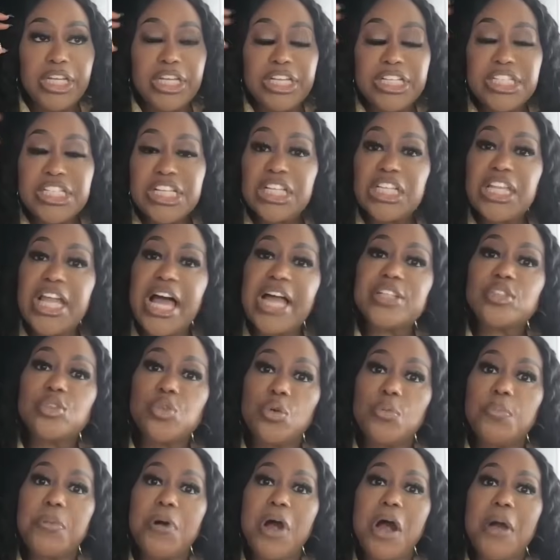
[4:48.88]

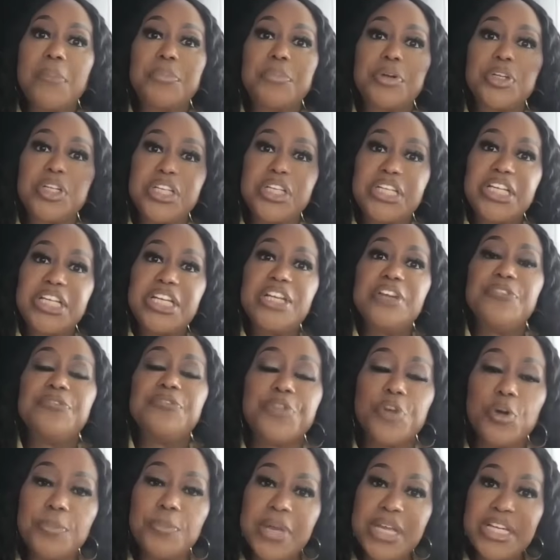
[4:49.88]
intellectual property,
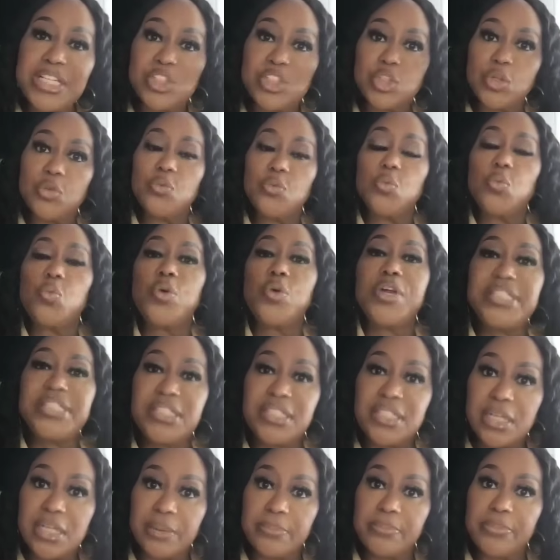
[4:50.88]
information,
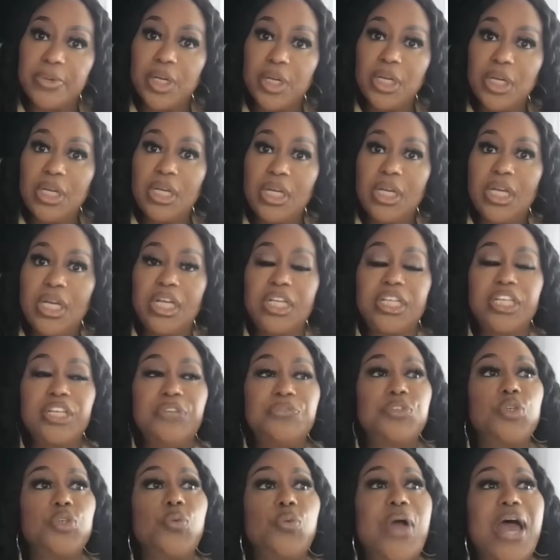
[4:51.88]
wisdom. It
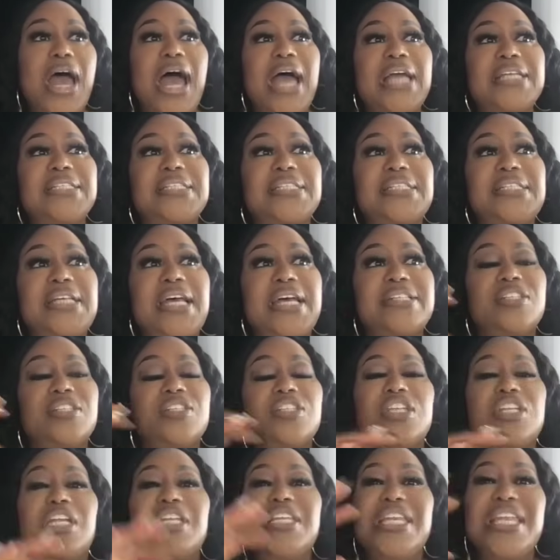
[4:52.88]
gives you access
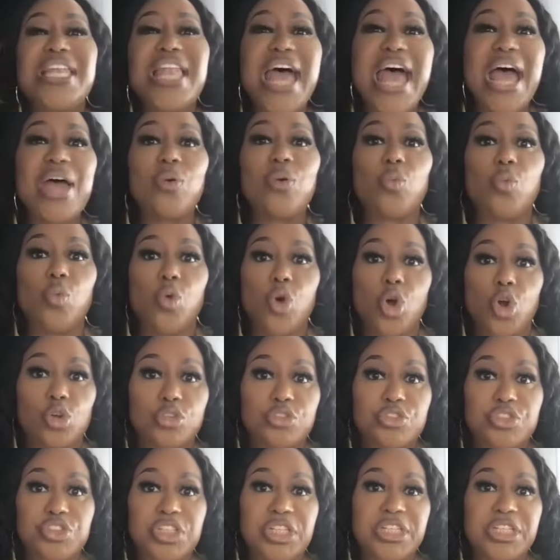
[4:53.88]
to
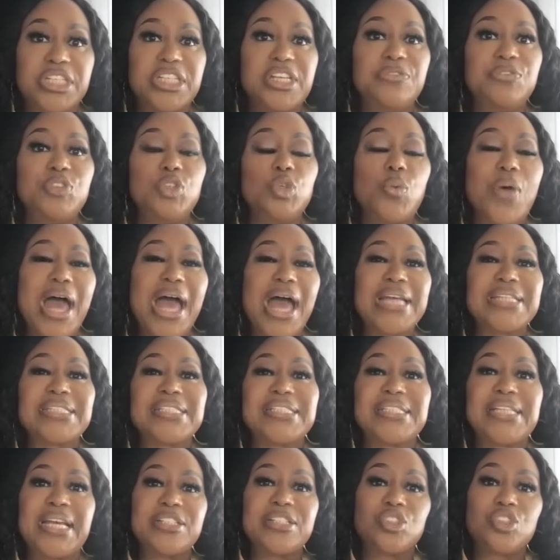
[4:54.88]
networks. It gives you
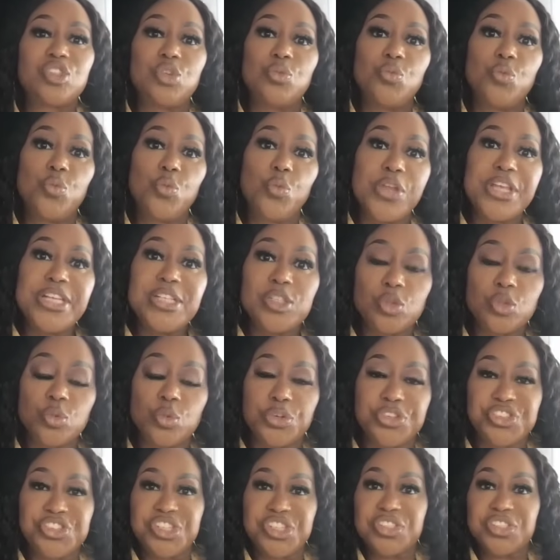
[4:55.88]
access to
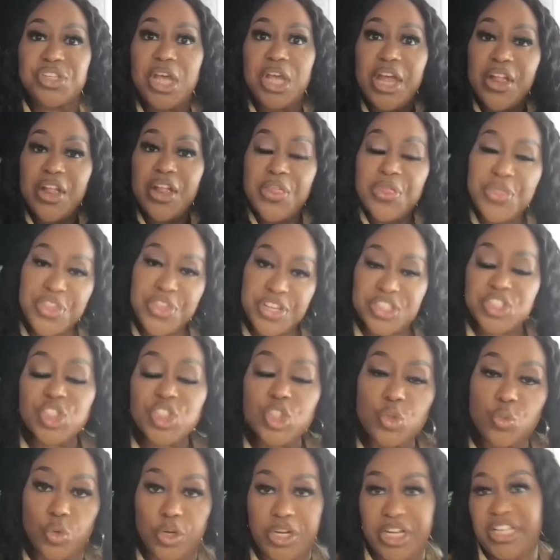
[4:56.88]
resources. This
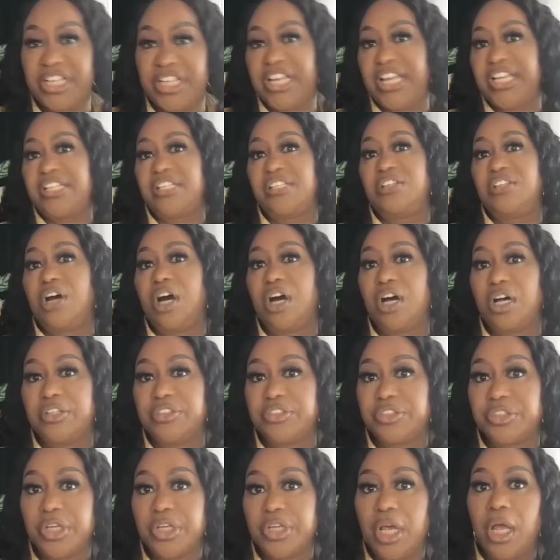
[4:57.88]
is what a gate
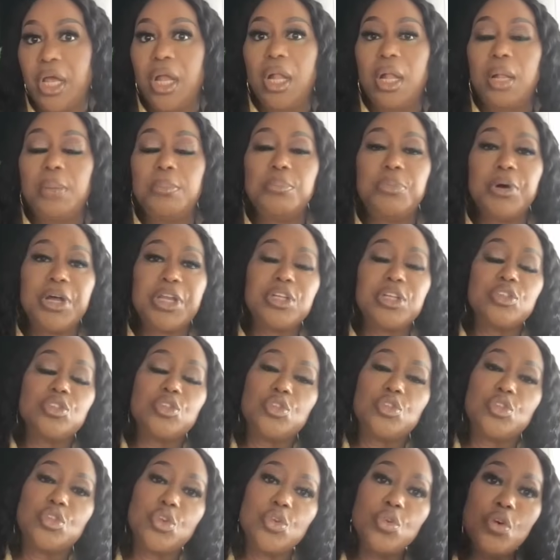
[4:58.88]
does. But a
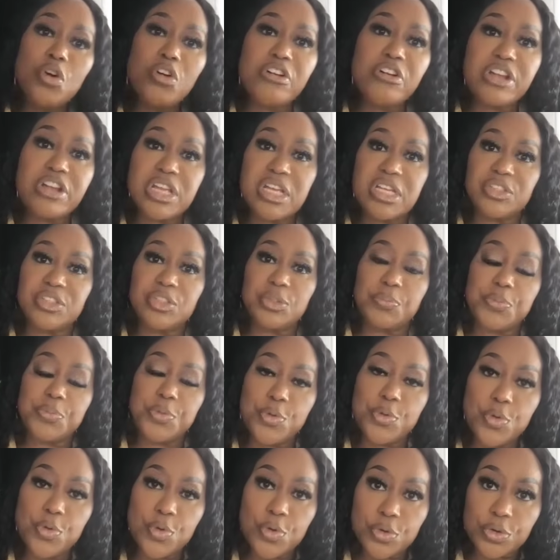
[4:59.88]
door is a
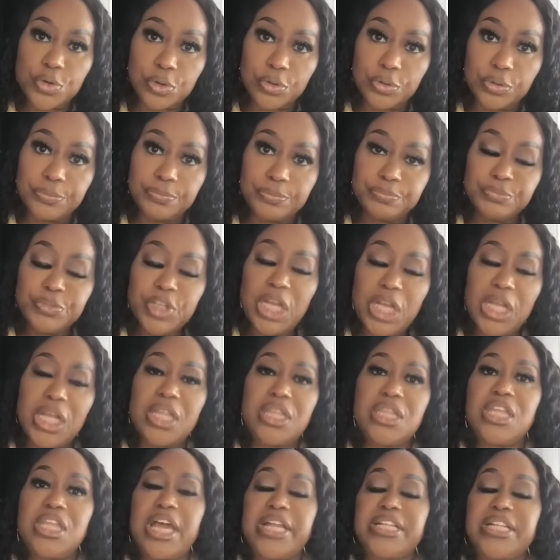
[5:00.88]
portal
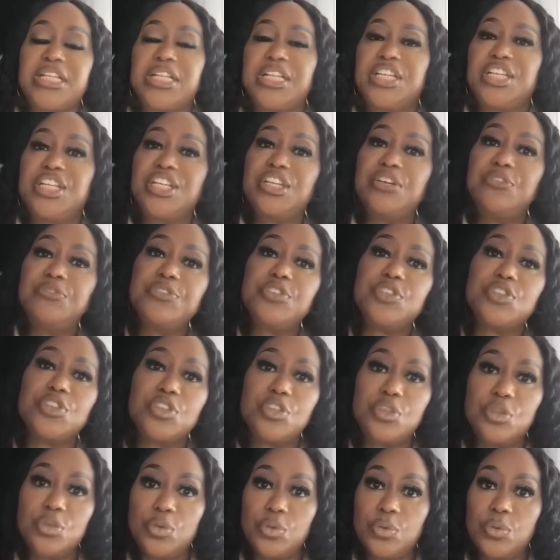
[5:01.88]
that gives
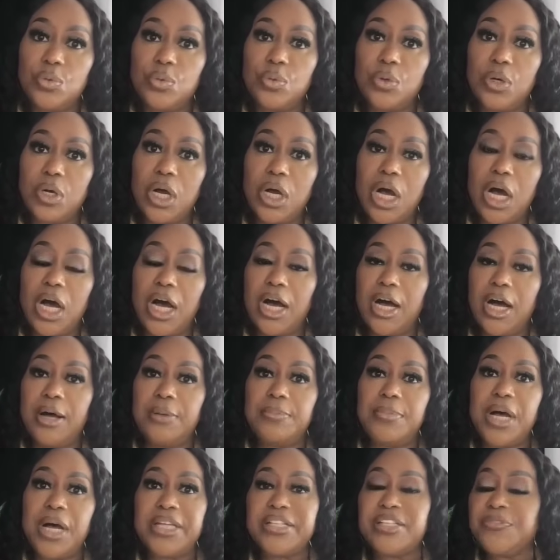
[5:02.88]
you
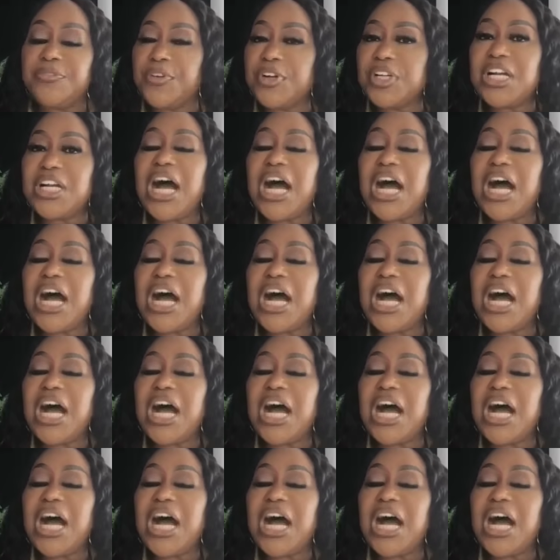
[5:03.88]
a different